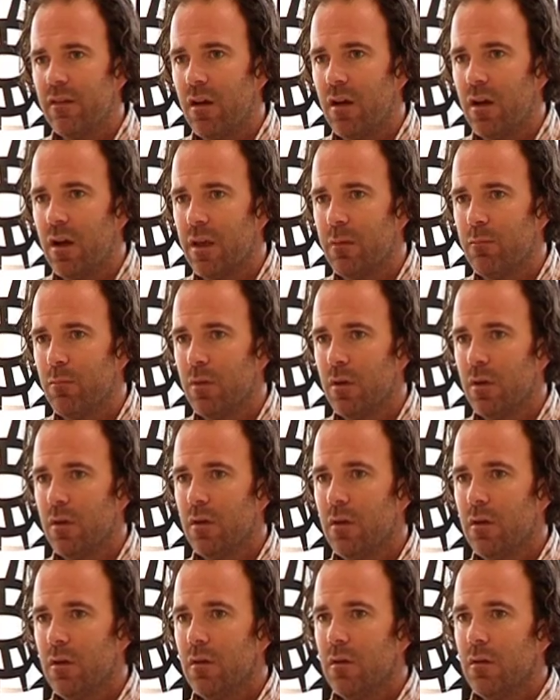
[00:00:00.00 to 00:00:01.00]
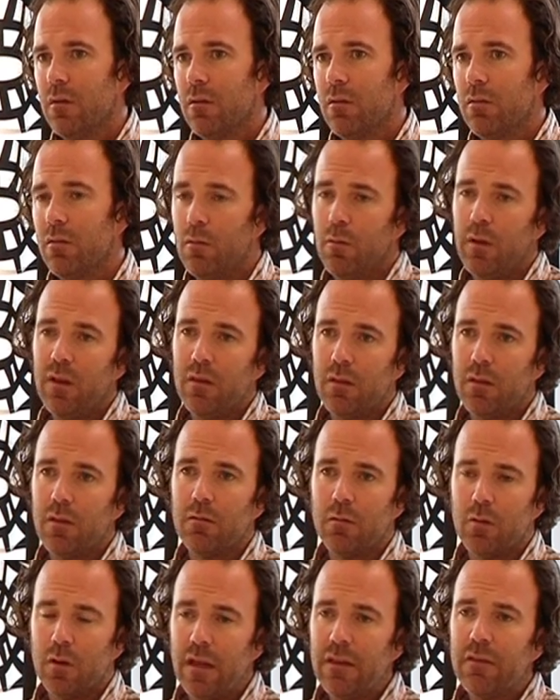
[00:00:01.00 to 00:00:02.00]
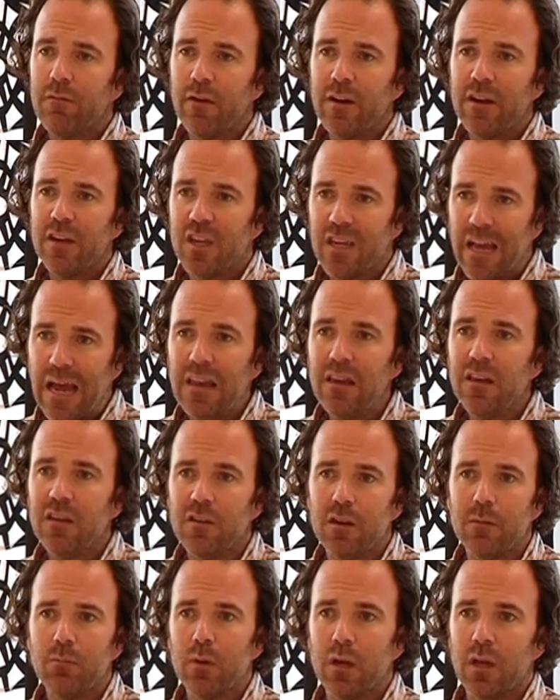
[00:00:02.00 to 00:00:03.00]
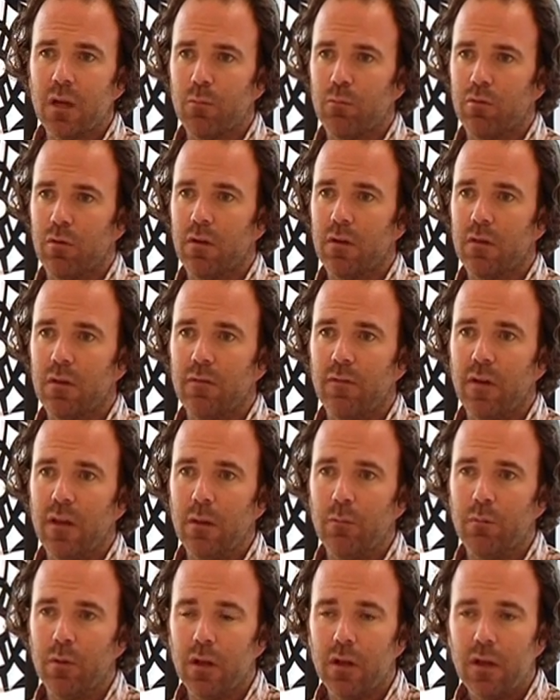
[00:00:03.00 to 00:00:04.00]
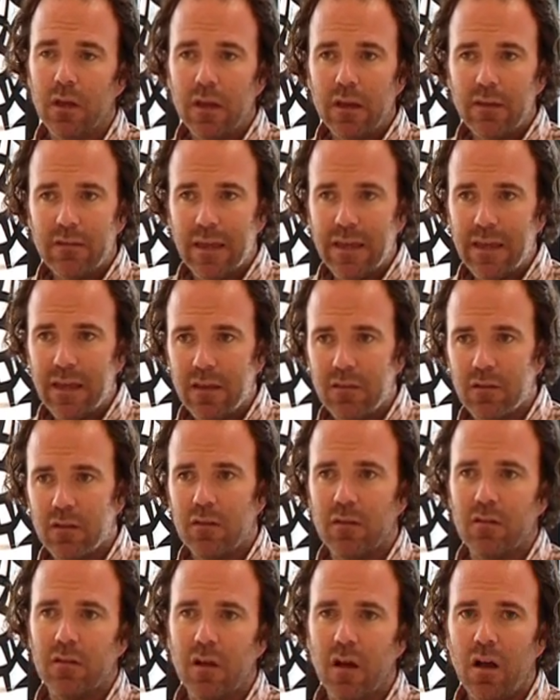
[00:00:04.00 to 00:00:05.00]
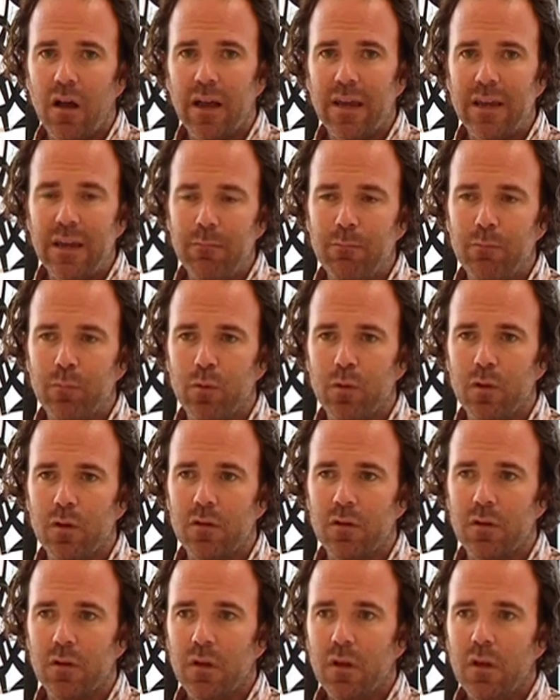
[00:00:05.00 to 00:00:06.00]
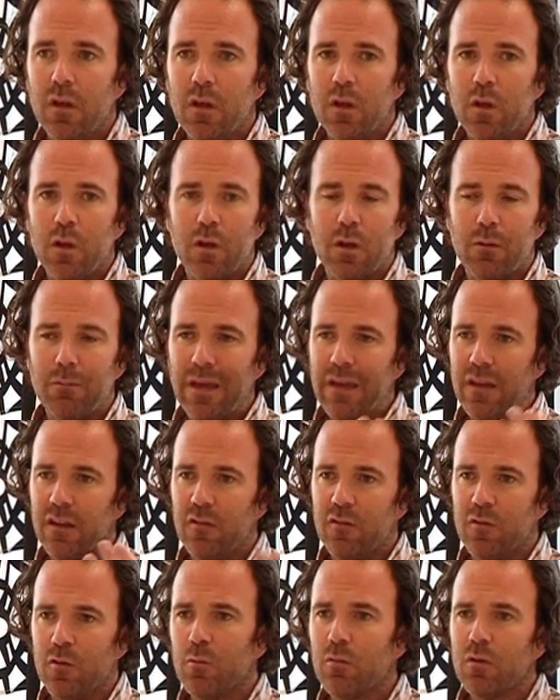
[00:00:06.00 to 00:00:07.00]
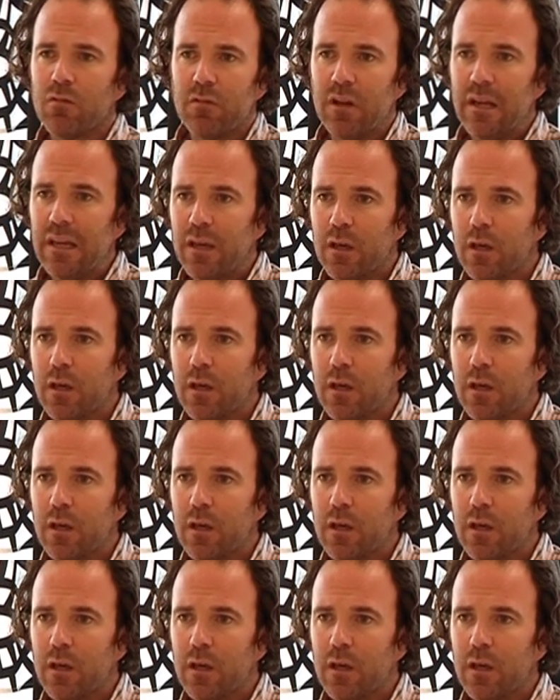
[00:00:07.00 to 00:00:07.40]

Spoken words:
time. So it's very challenging being a product developer, taking the design input, making sure we're really